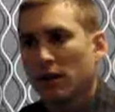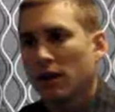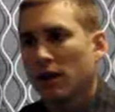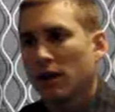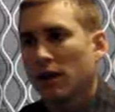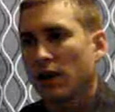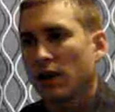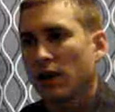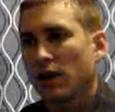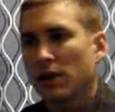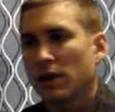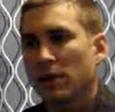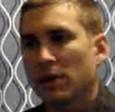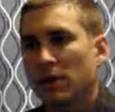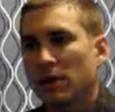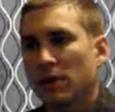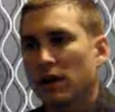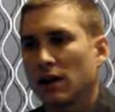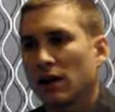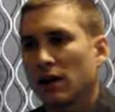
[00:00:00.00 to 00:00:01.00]
And then
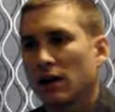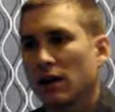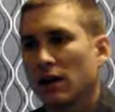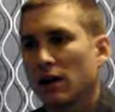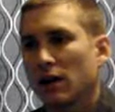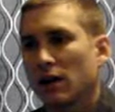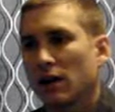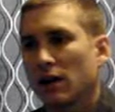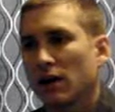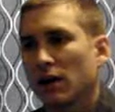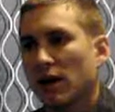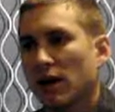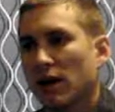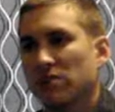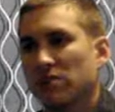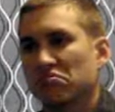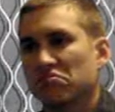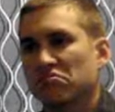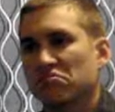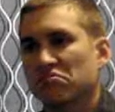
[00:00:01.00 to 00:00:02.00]
maybe
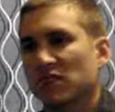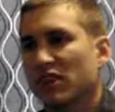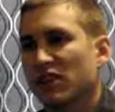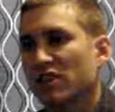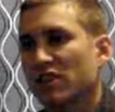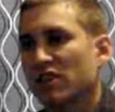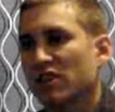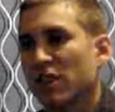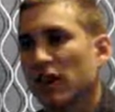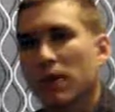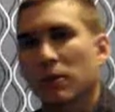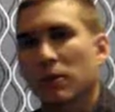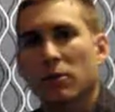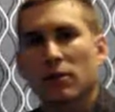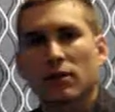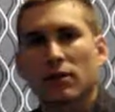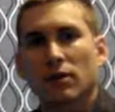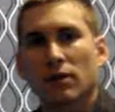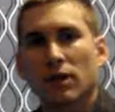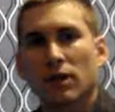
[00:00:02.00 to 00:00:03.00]
at lunchtime
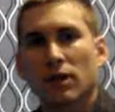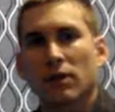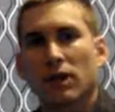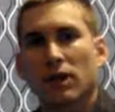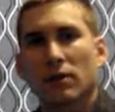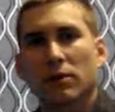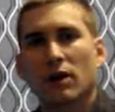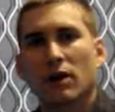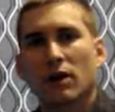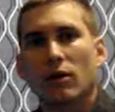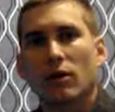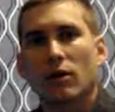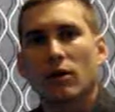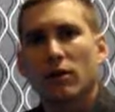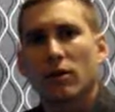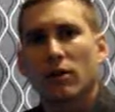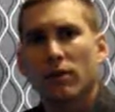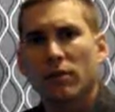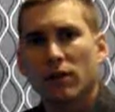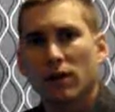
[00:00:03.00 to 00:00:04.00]
or time to go
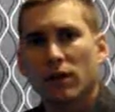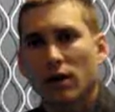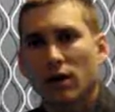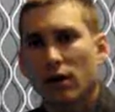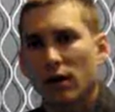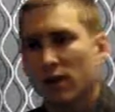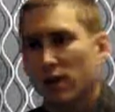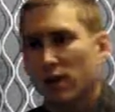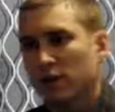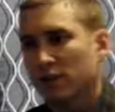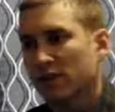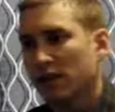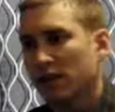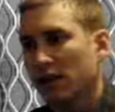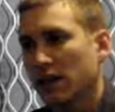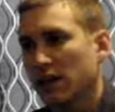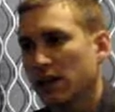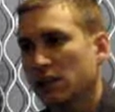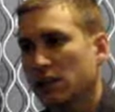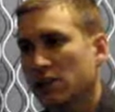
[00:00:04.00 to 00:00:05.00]
home, the
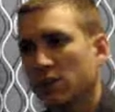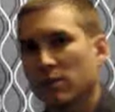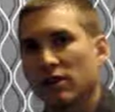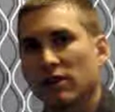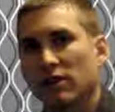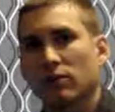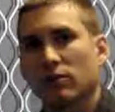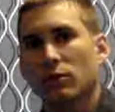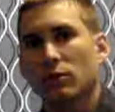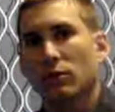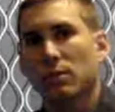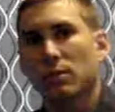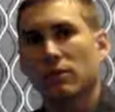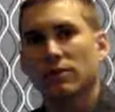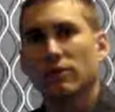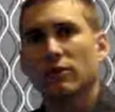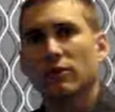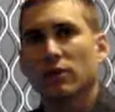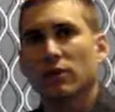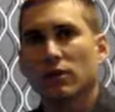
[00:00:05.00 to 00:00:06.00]
signage can be
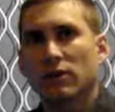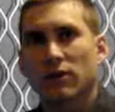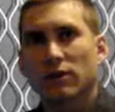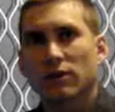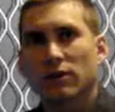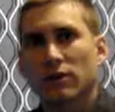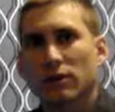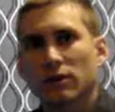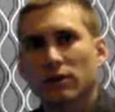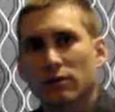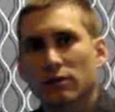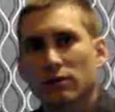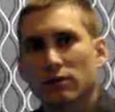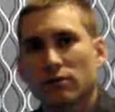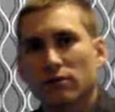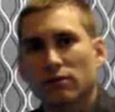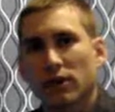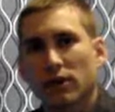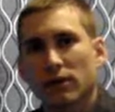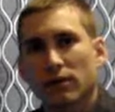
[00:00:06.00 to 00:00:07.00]
swapped to a different
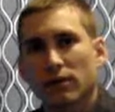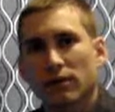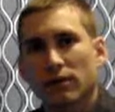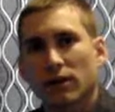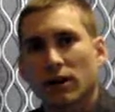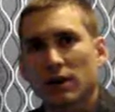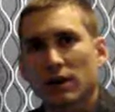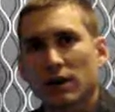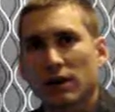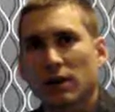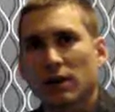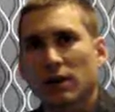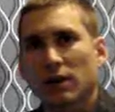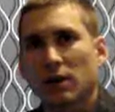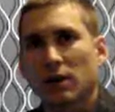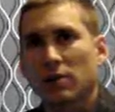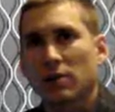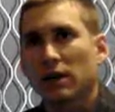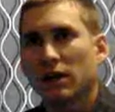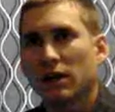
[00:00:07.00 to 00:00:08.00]
range of audience,
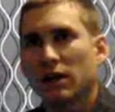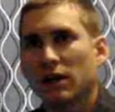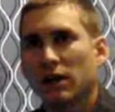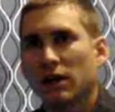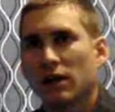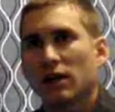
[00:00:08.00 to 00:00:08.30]
maybe